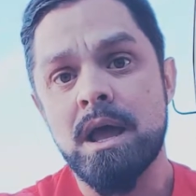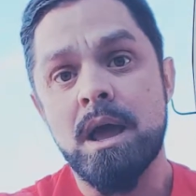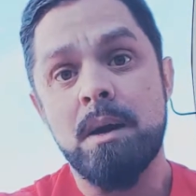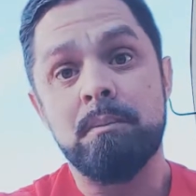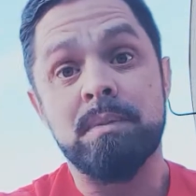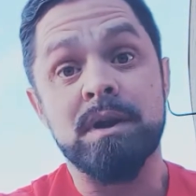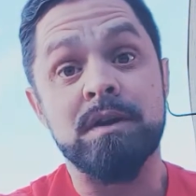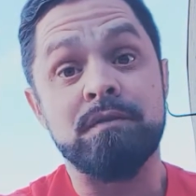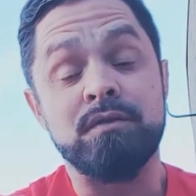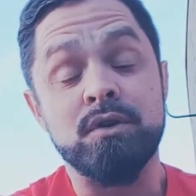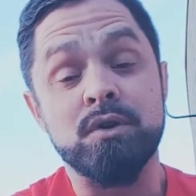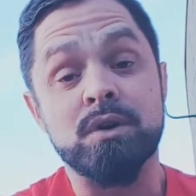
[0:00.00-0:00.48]

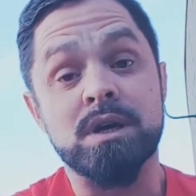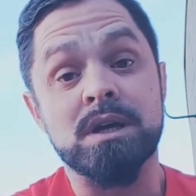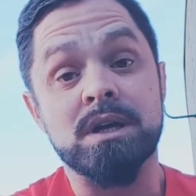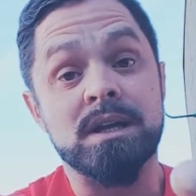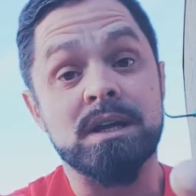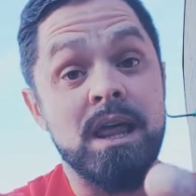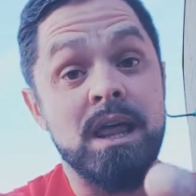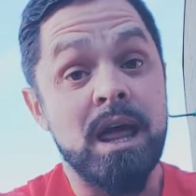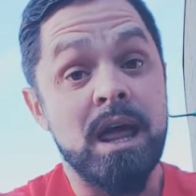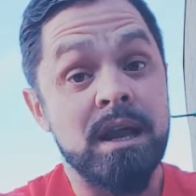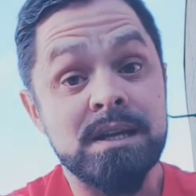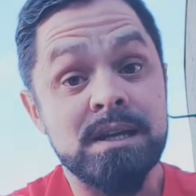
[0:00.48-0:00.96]
But if you can
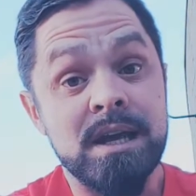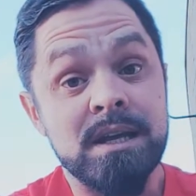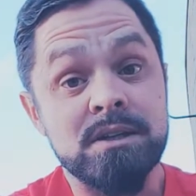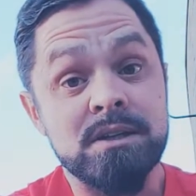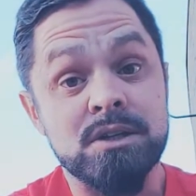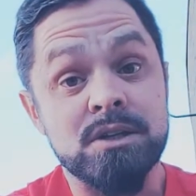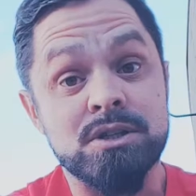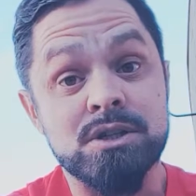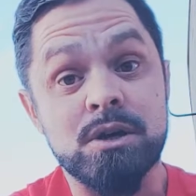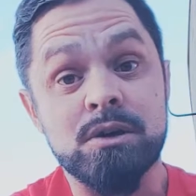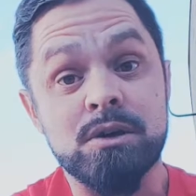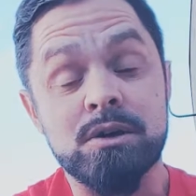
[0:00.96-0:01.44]
then take the
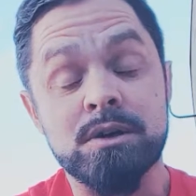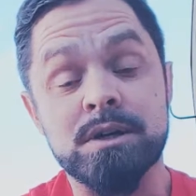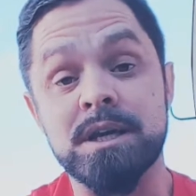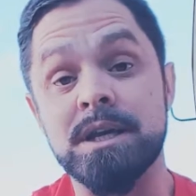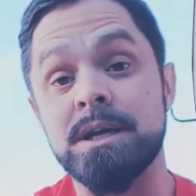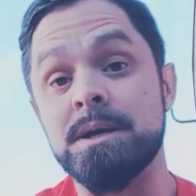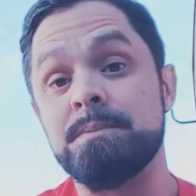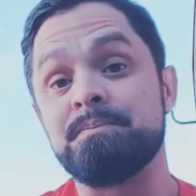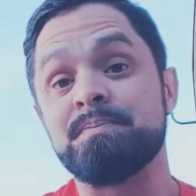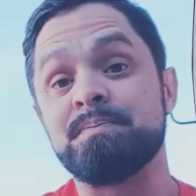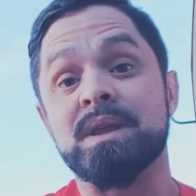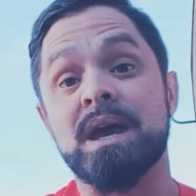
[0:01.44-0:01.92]

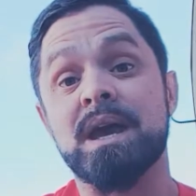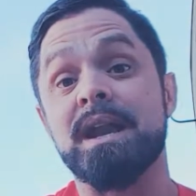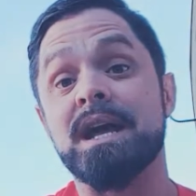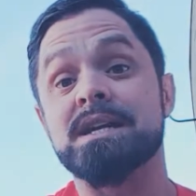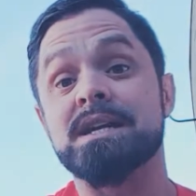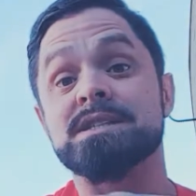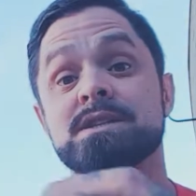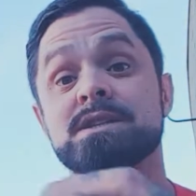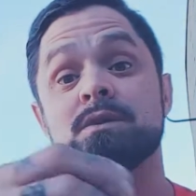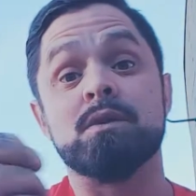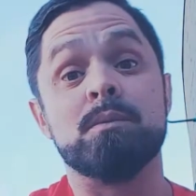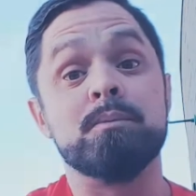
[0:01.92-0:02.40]
turkey and
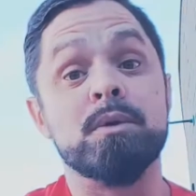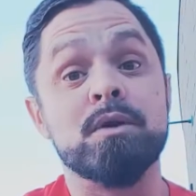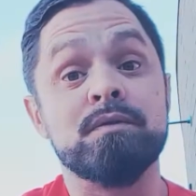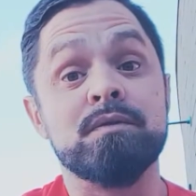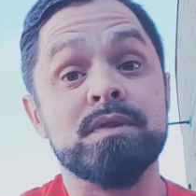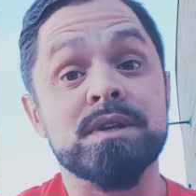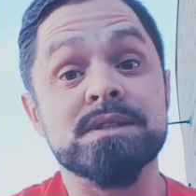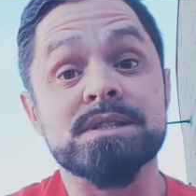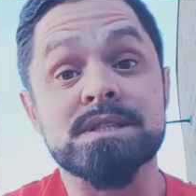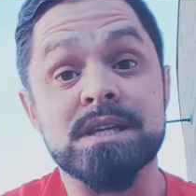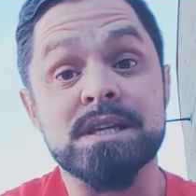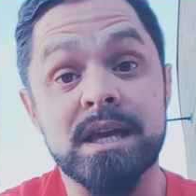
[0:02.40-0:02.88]
actually remove the
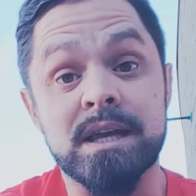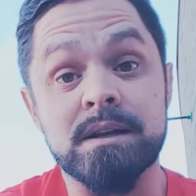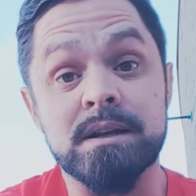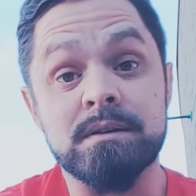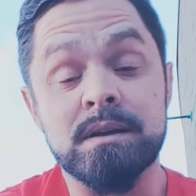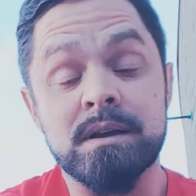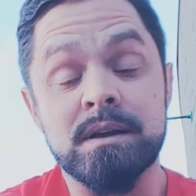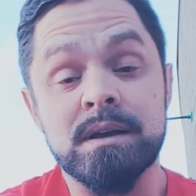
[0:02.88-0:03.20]
skin,